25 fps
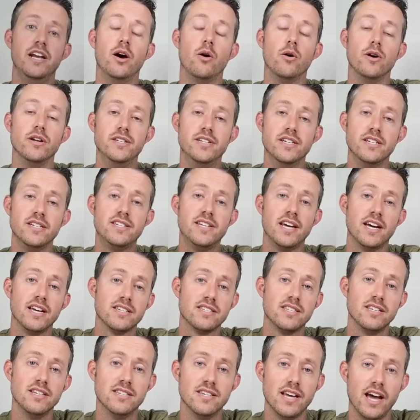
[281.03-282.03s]
Now I did
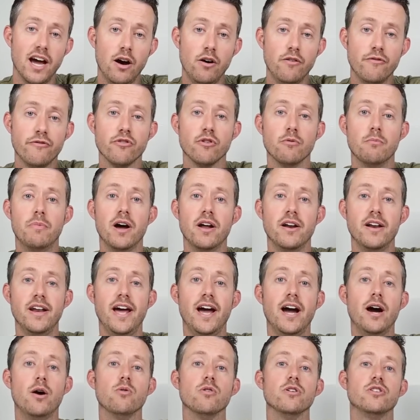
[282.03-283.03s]
test these out for about an
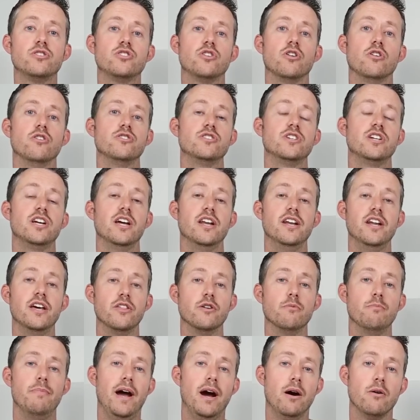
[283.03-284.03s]
hour charging
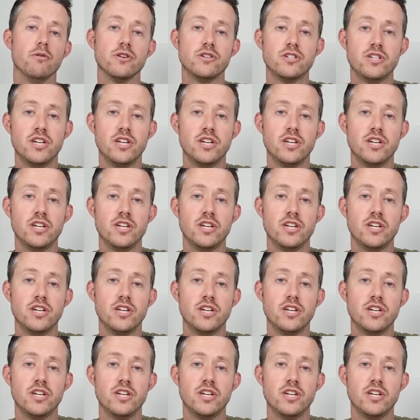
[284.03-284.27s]
another power